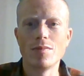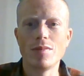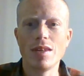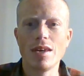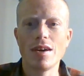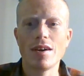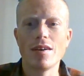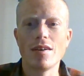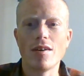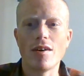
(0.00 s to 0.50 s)

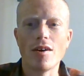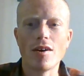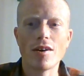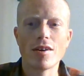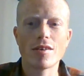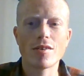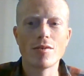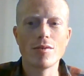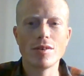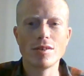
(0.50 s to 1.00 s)
They
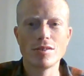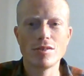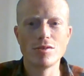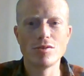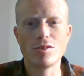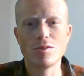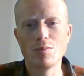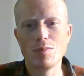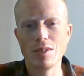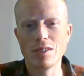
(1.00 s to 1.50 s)
are going
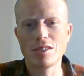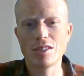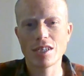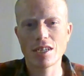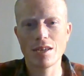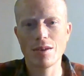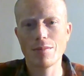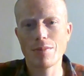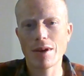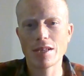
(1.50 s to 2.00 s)
to be checking